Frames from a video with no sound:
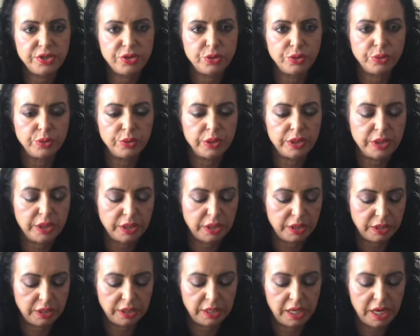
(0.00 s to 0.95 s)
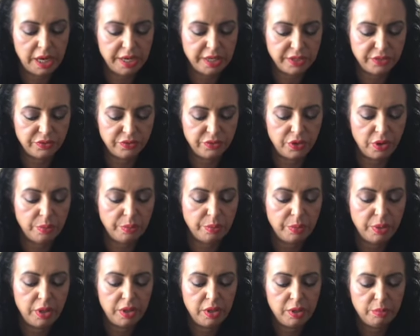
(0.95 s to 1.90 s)
2 little guys from
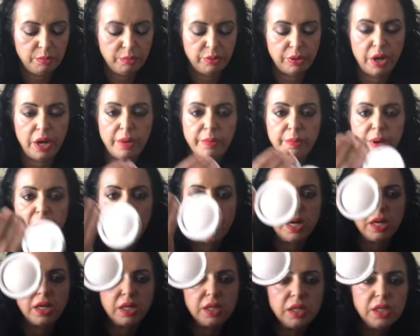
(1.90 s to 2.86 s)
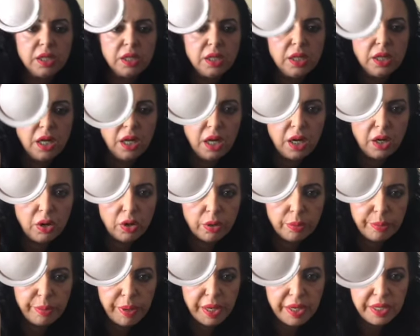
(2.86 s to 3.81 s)
Primark or
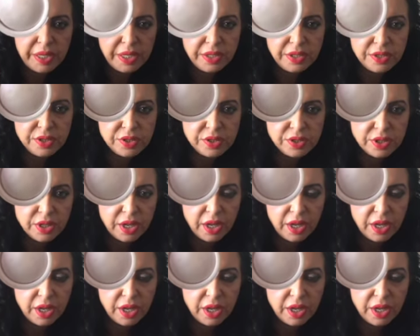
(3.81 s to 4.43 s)
Pennies,